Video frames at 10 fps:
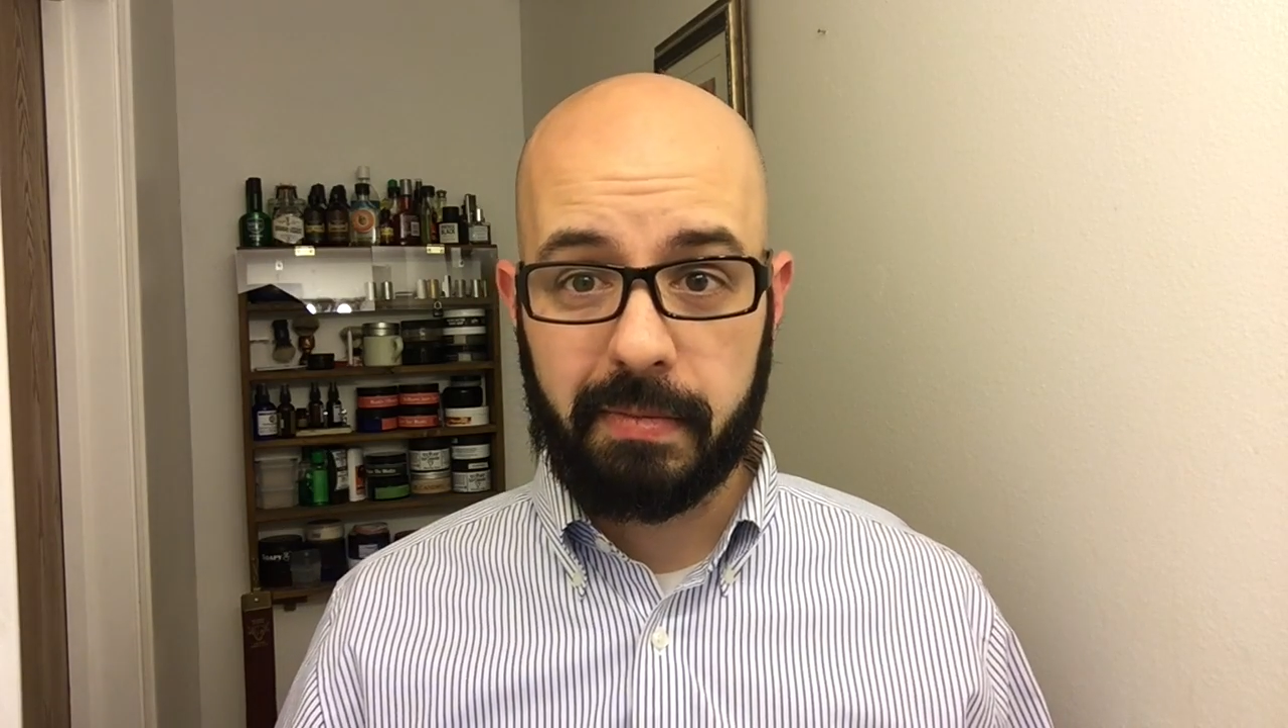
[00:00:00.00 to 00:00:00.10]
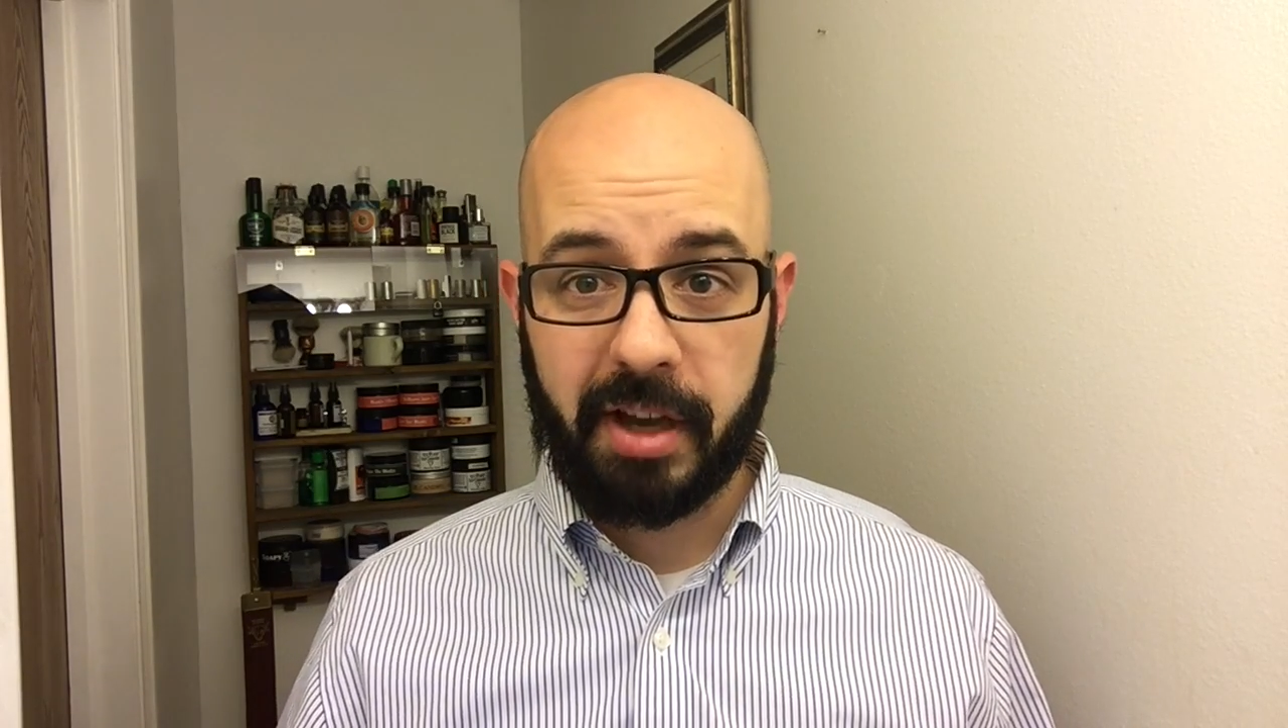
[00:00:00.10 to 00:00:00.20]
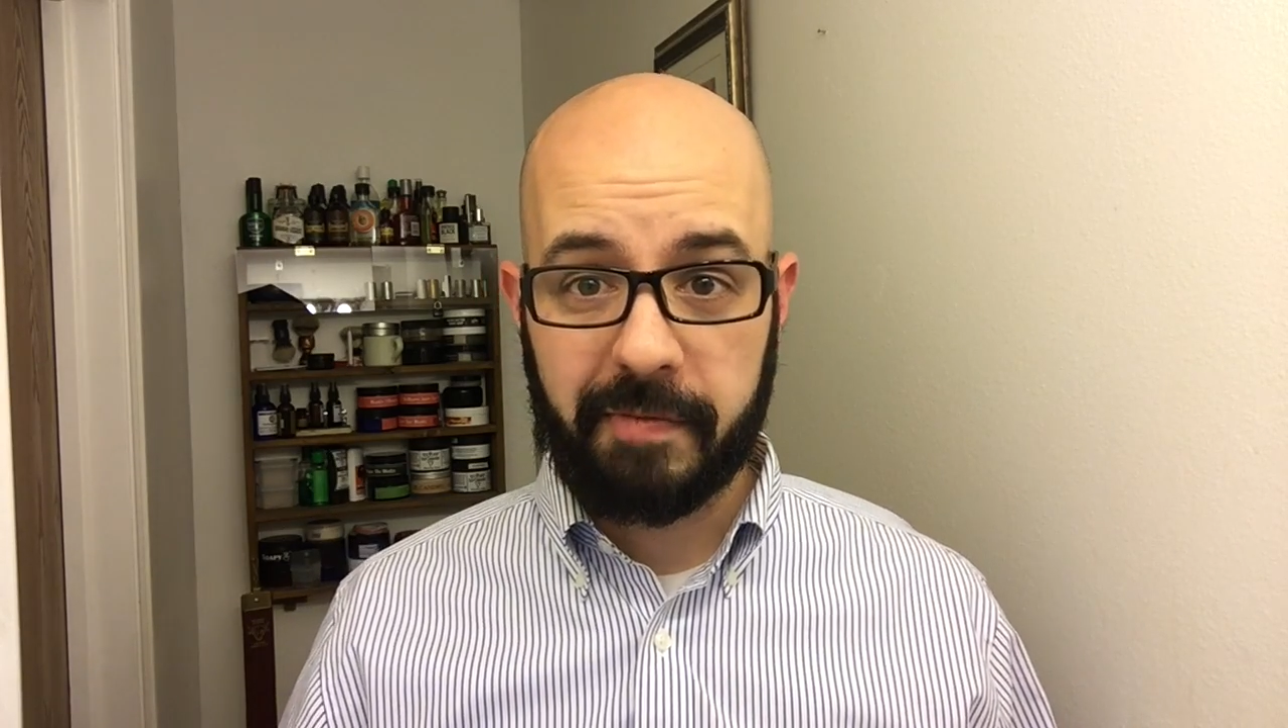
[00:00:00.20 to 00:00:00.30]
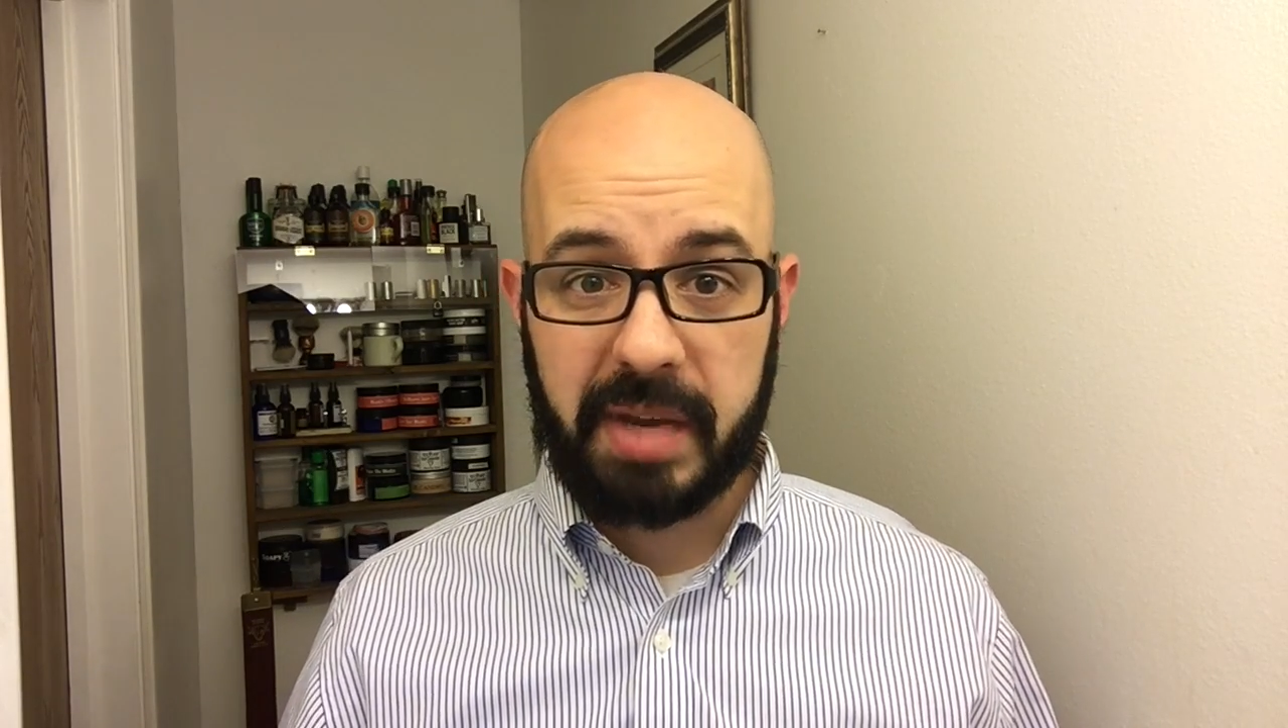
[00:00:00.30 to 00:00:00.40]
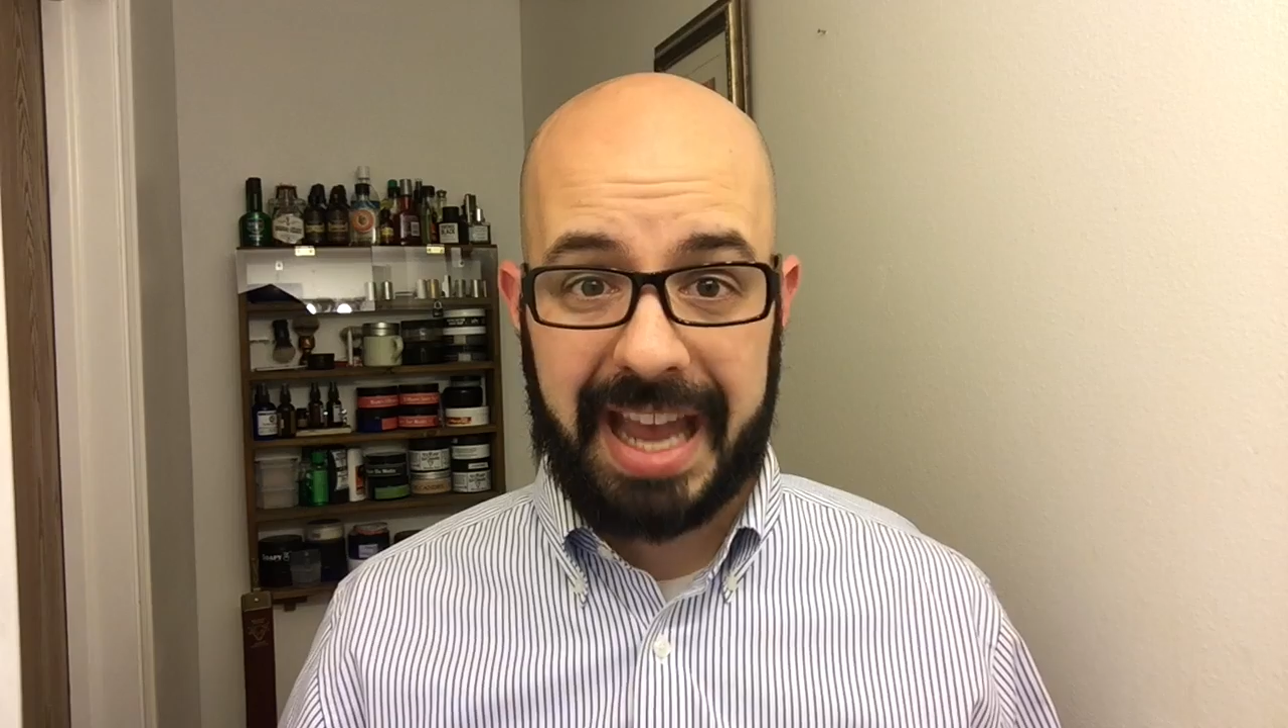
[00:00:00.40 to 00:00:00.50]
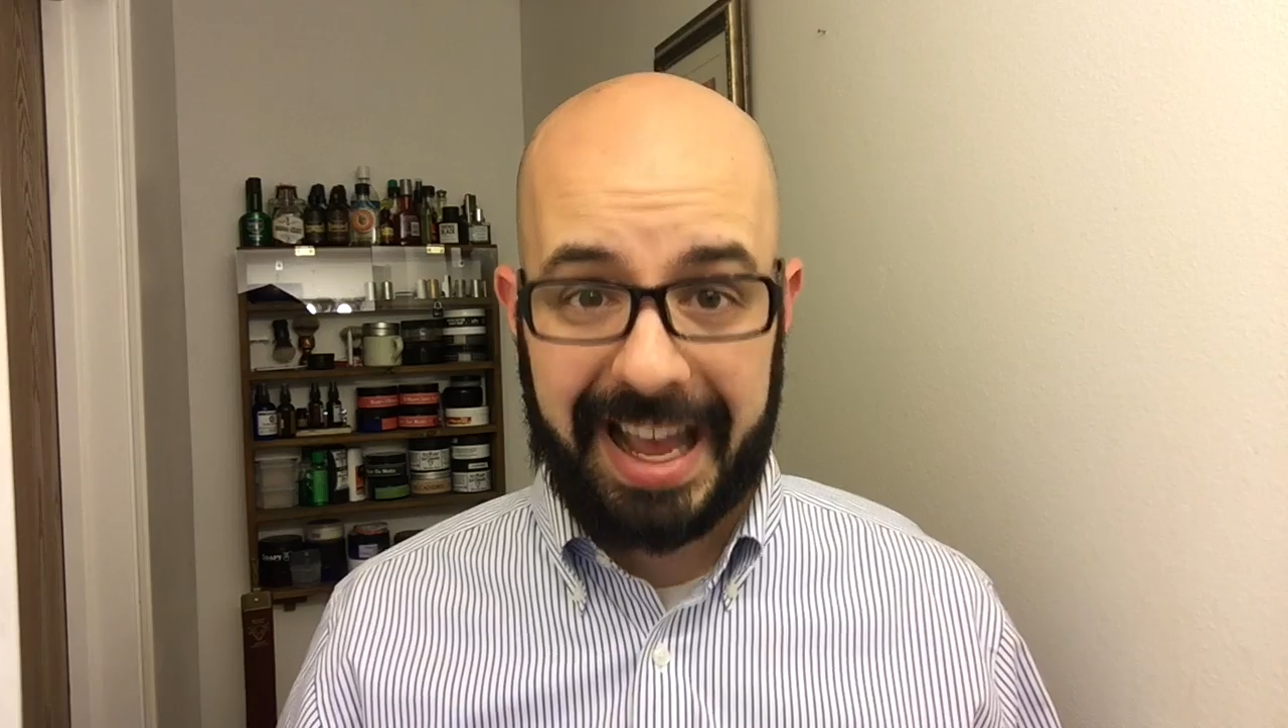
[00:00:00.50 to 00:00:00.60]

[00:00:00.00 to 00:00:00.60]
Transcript: of me